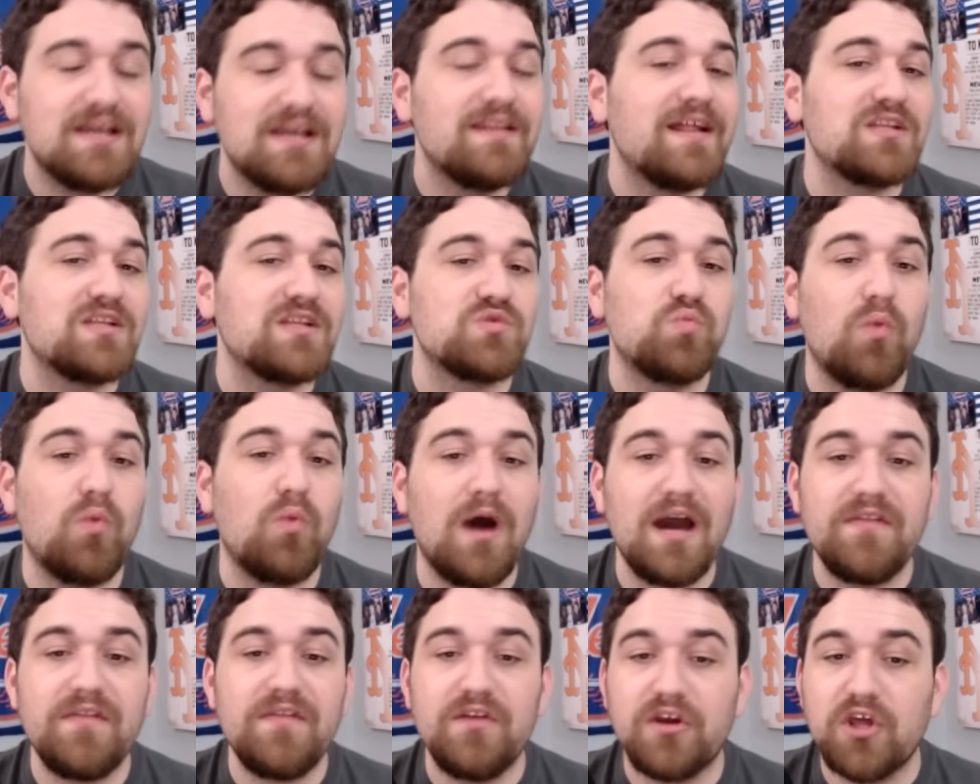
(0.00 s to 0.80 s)
That's
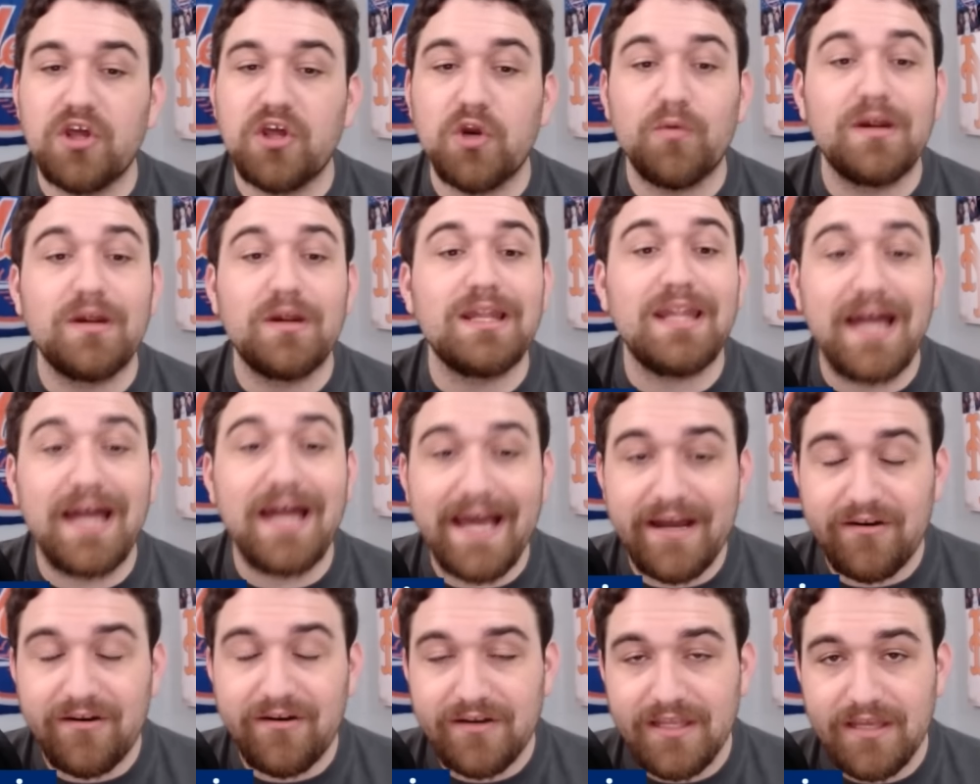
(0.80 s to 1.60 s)
why they're going to
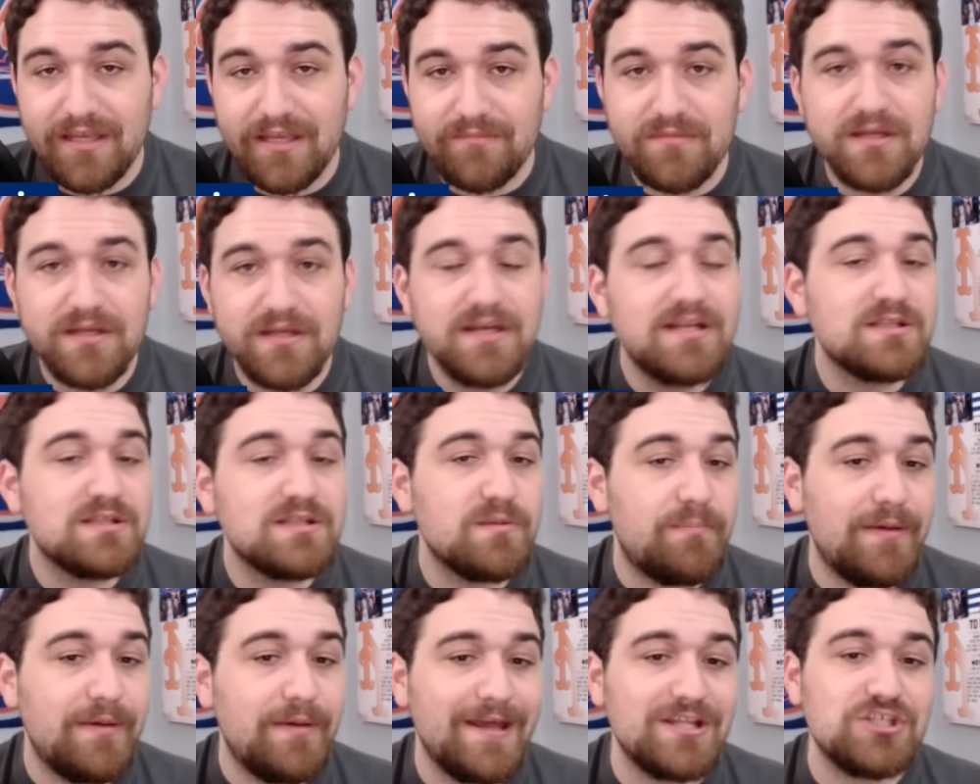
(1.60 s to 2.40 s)
rely on him to
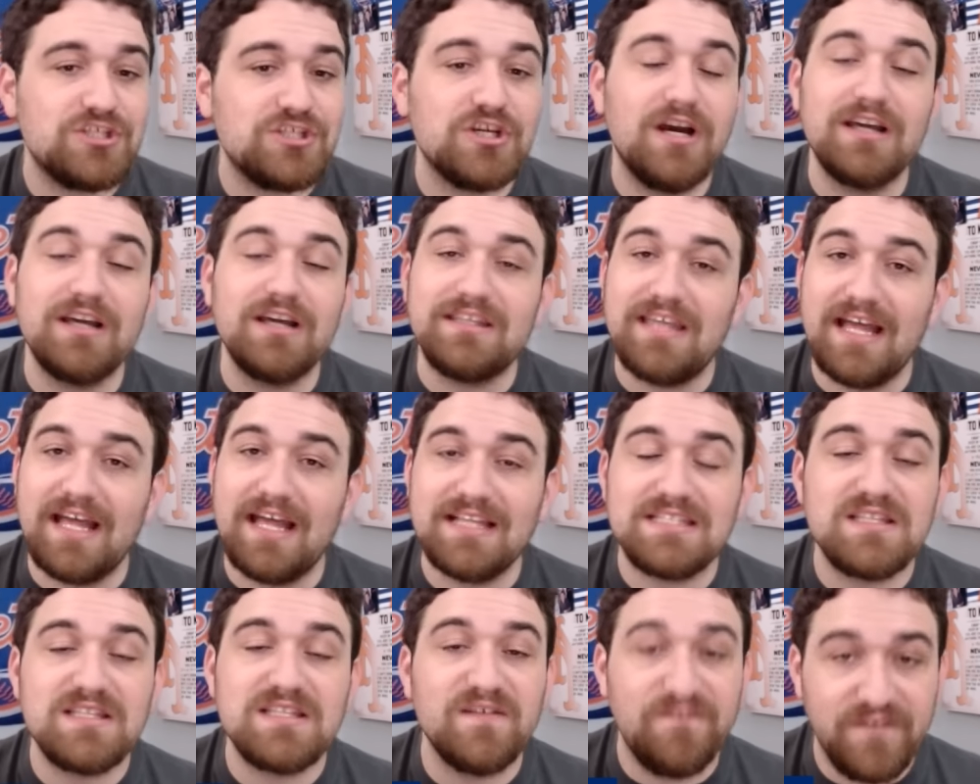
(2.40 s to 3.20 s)
pitch
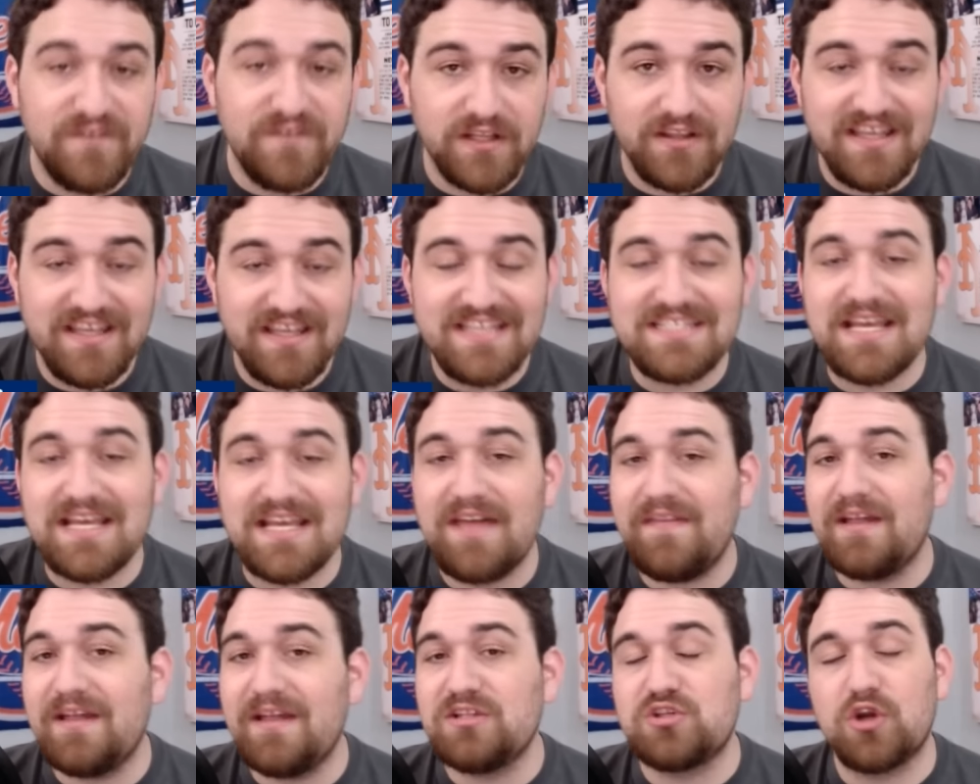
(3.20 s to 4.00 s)
against the Phillies
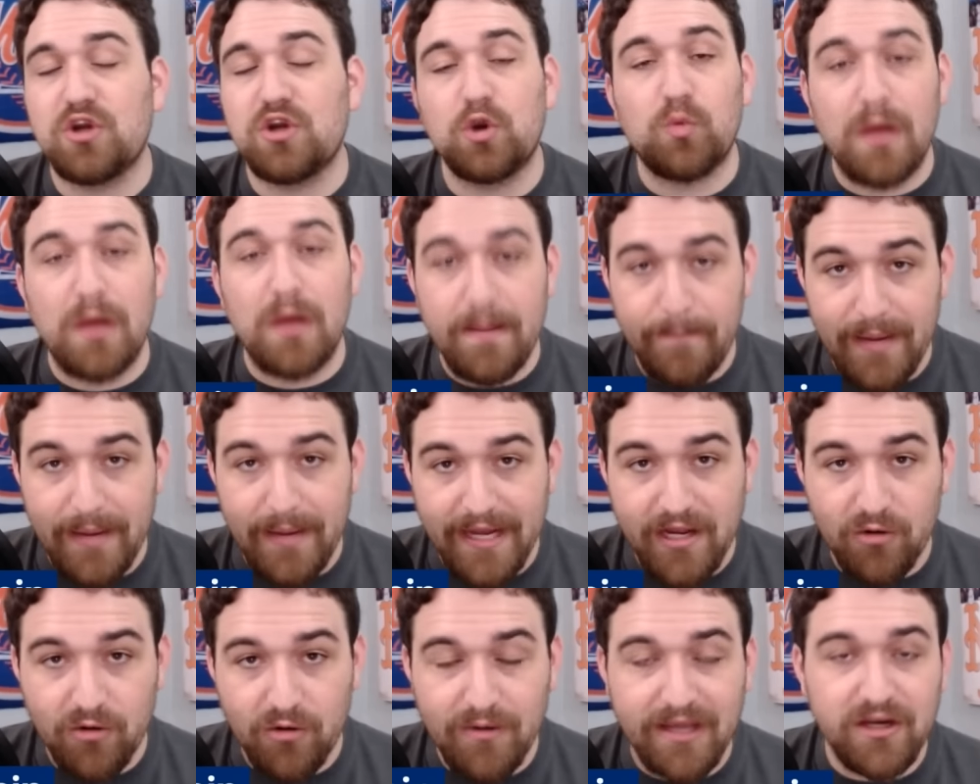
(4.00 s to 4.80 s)
and then turn right
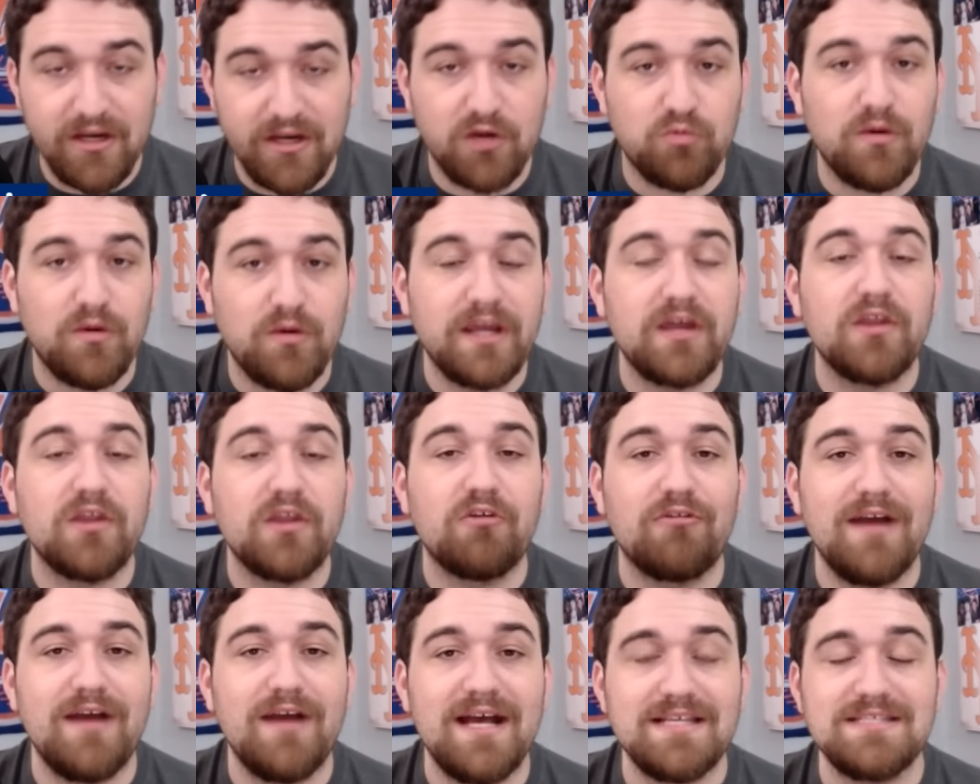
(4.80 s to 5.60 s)
back around on regular
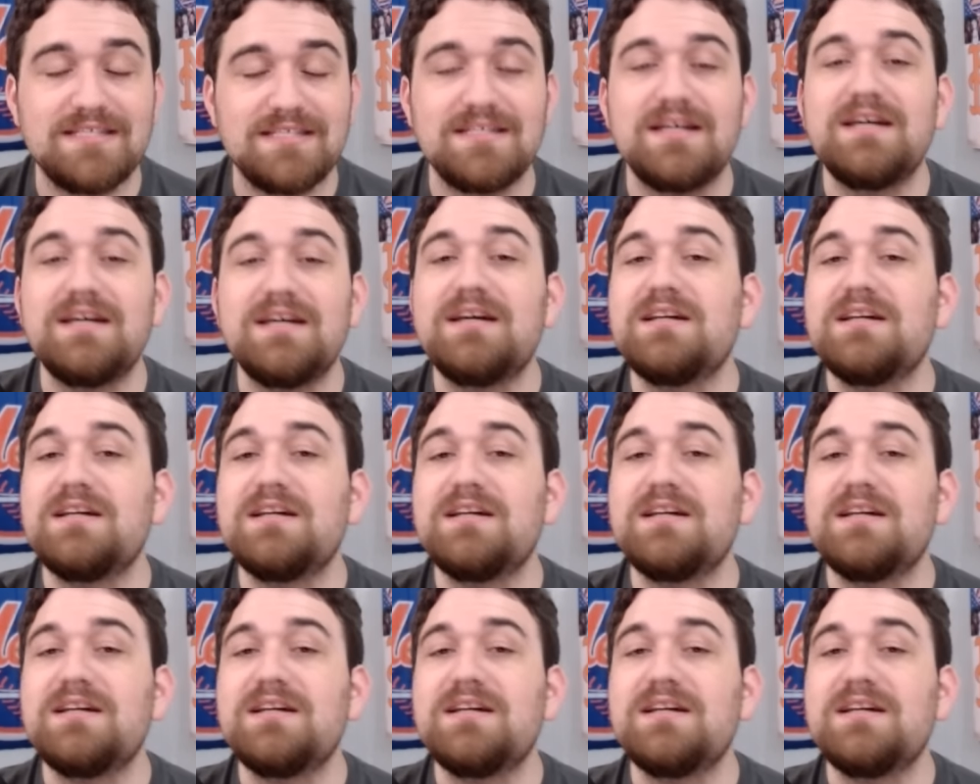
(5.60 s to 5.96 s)
rest